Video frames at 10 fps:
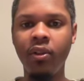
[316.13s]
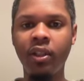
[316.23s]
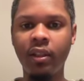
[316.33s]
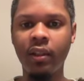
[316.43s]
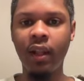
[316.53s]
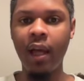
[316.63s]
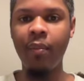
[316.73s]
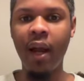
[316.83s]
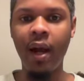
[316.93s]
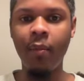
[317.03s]
just like
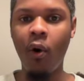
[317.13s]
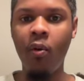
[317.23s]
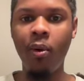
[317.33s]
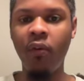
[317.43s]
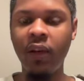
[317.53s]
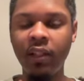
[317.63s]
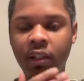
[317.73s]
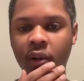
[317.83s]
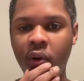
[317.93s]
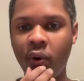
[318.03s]
Bam on both ends of
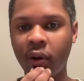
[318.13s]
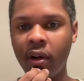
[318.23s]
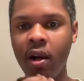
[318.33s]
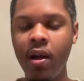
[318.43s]
the court.